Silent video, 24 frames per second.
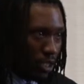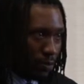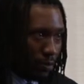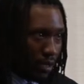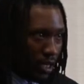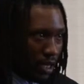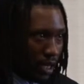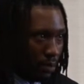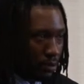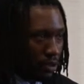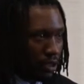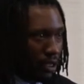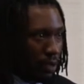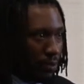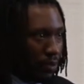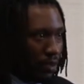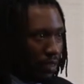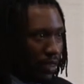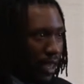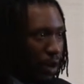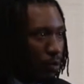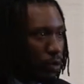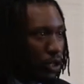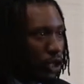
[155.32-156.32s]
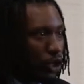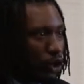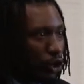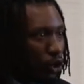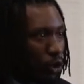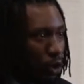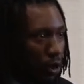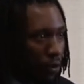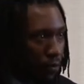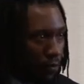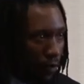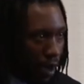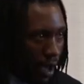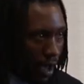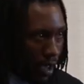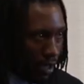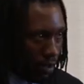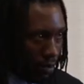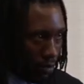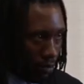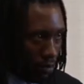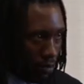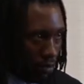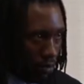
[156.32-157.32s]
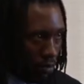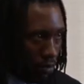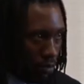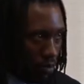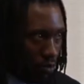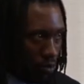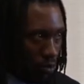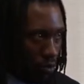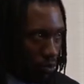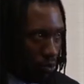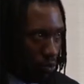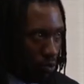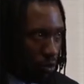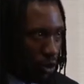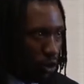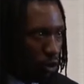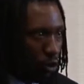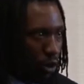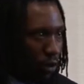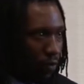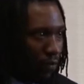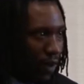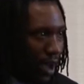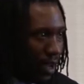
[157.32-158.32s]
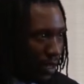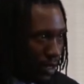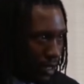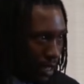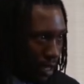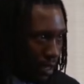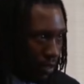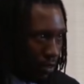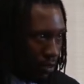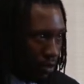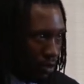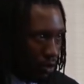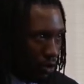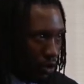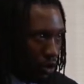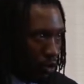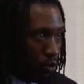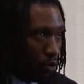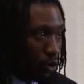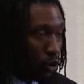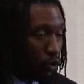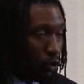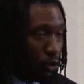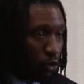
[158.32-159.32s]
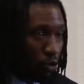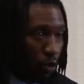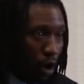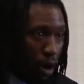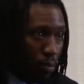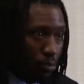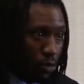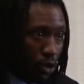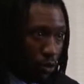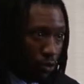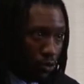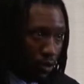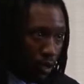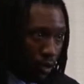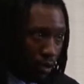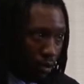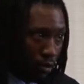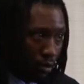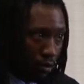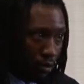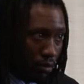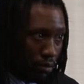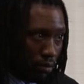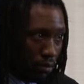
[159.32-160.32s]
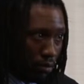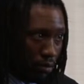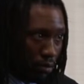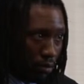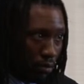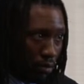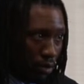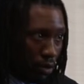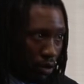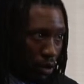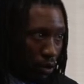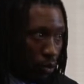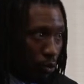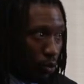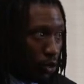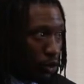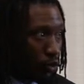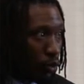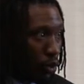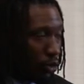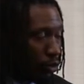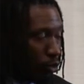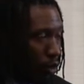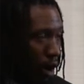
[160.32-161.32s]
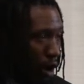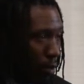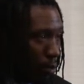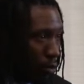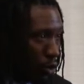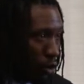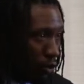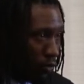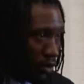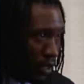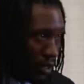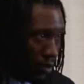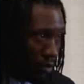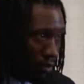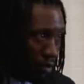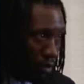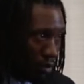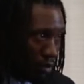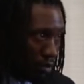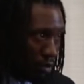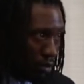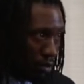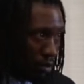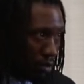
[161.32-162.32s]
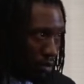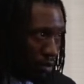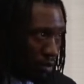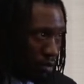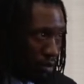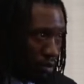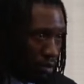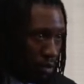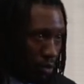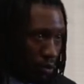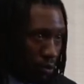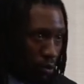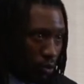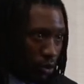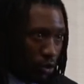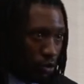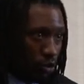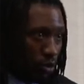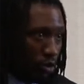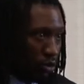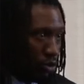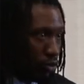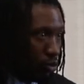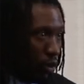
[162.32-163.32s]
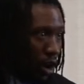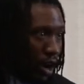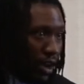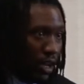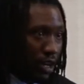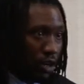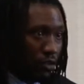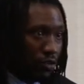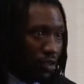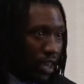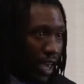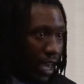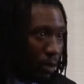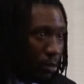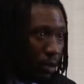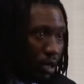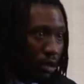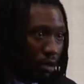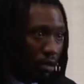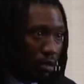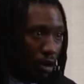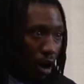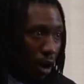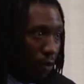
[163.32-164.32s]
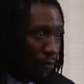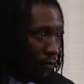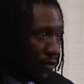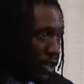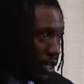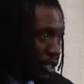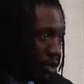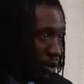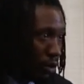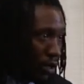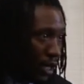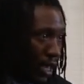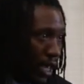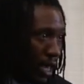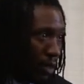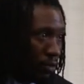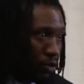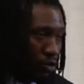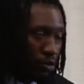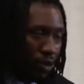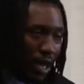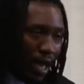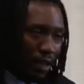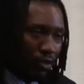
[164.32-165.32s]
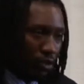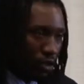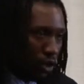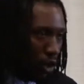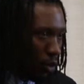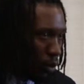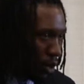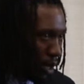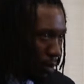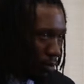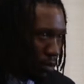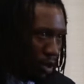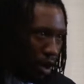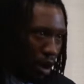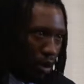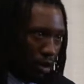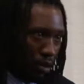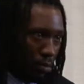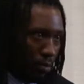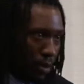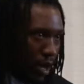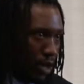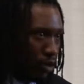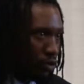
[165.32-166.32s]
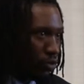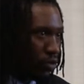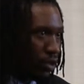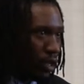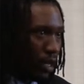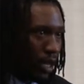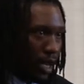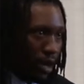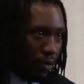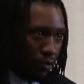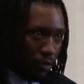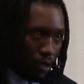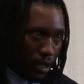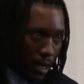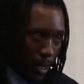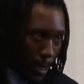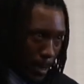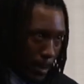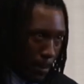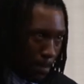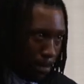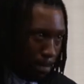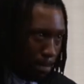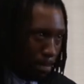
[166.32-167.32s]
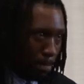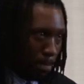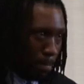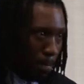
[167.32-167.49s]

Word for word: War has become something that we glorify. We glorify death. We do it through our music. We do it through our movies. We do it through our entertainment, our video games. You guys know what I'm talking about. You see it every day.